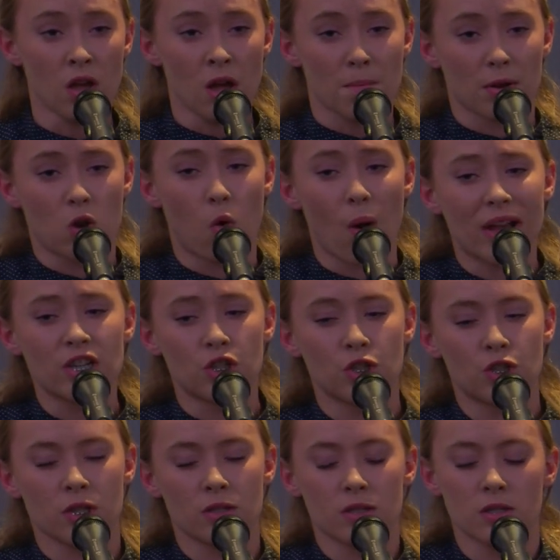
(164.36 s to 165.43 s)
But
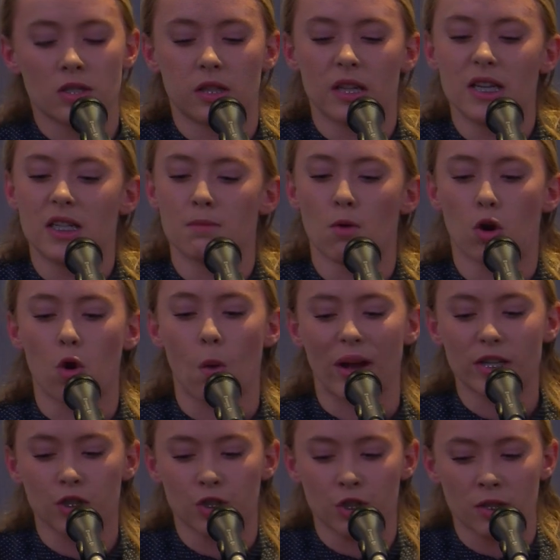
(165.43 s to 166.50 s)
questions lead to more
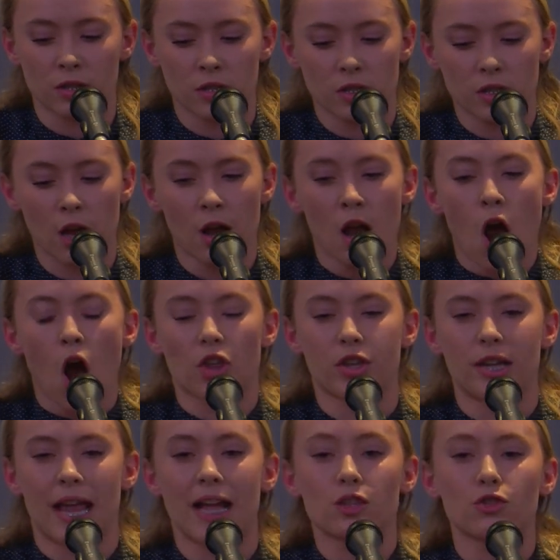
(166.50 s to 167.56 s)
questions. Are the
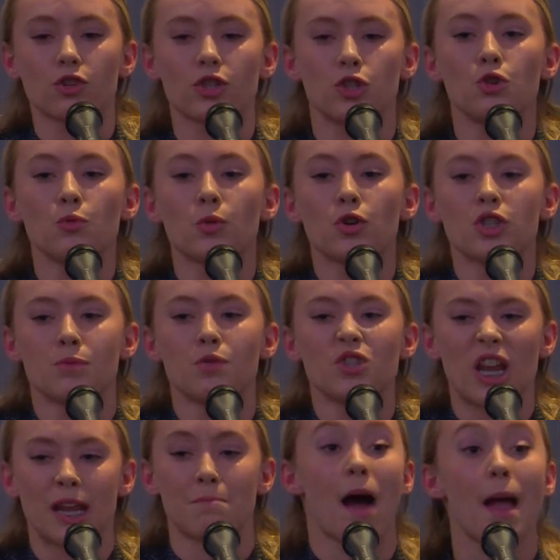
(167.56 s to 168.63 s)
cancerous tumors
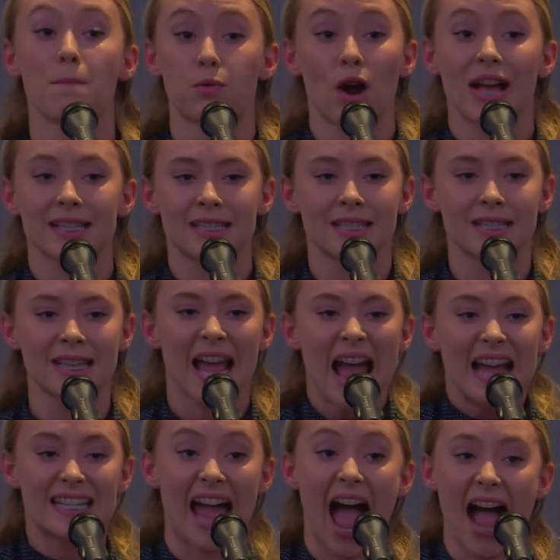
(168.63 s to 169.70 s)
mutating my
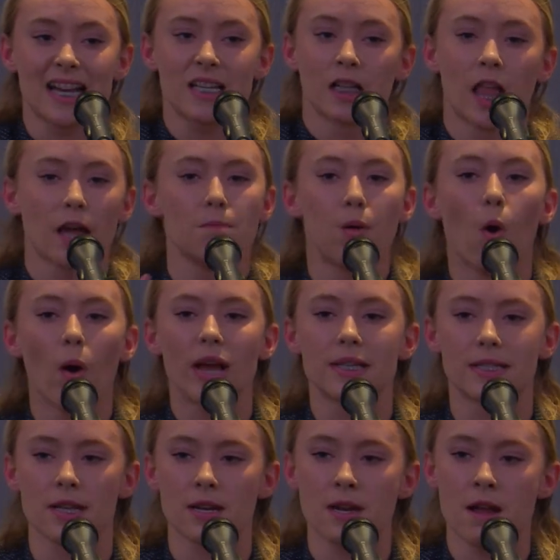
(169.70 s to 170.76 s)
breasts to act like
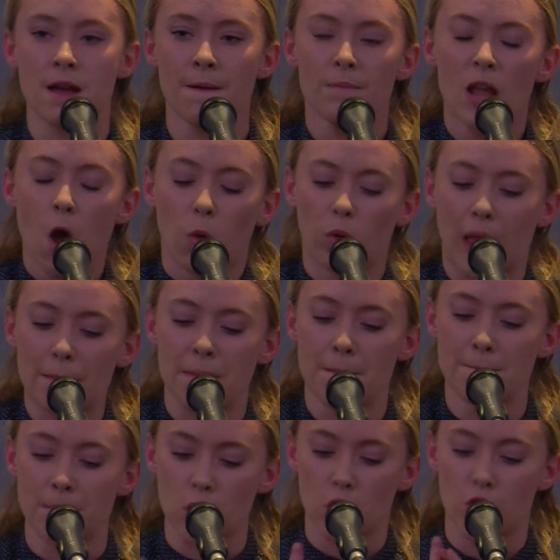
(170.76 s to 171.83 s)
poison? Will I
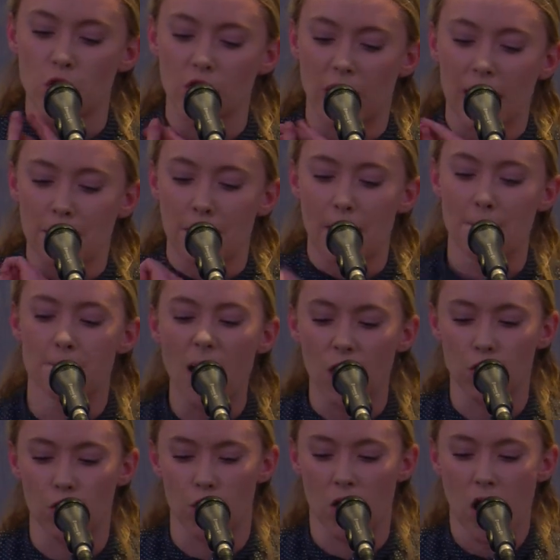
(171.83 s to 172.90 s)
be murdered like my
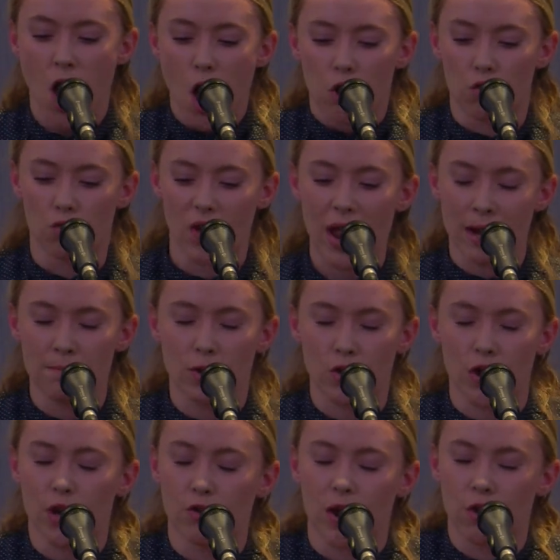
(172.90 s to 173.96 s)
mother,
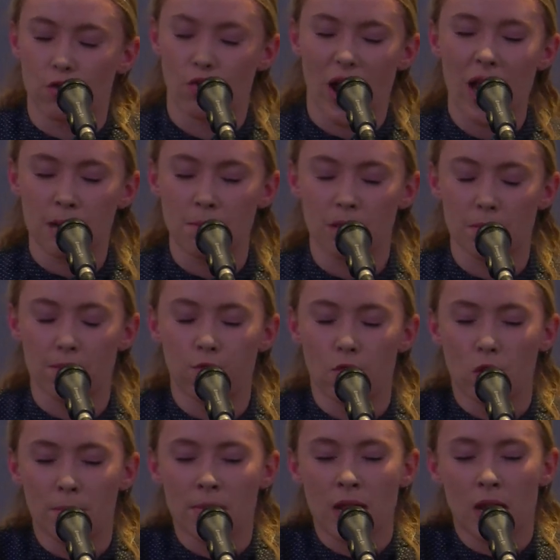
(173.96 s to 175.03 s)
grandmother, and great-grandmother
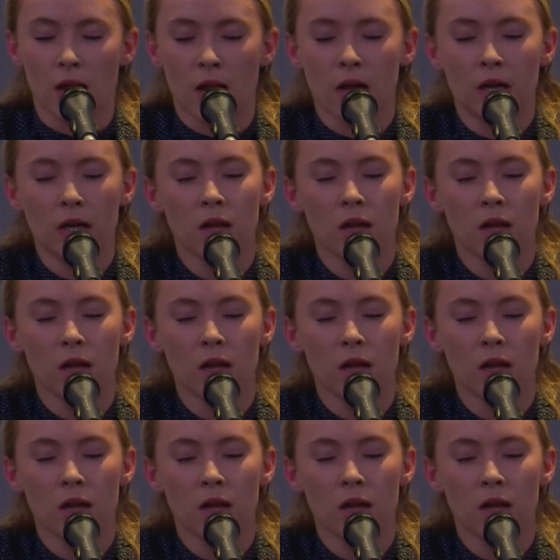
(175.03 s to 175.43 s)
before me?